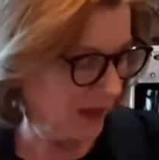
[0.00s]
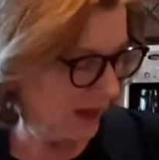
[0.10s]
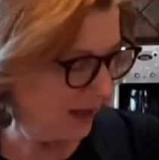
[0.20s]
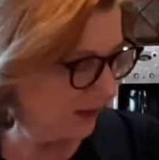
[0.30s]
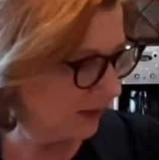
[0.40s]

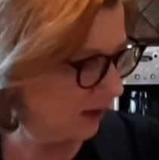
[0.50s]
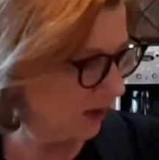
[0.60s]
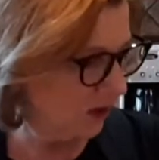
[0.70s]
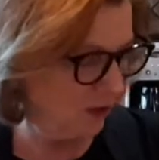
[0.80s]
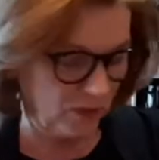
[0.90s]
And
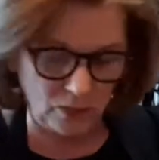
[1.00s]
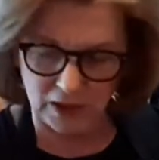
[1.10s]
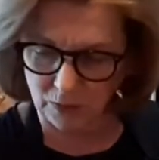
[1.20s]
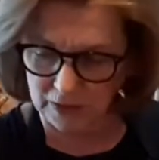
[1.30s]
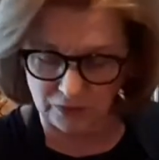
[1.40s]
so
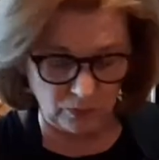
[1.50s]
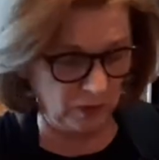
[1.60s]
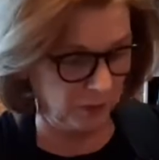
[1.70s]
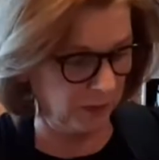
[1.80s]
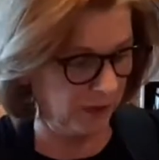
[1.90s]
what we
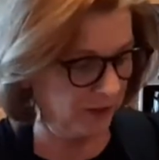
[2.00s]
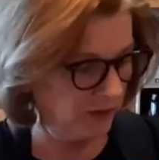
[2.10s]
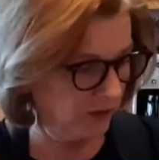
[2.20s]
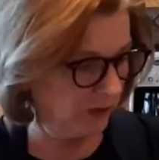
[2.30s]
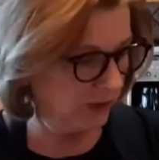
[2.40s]
want to do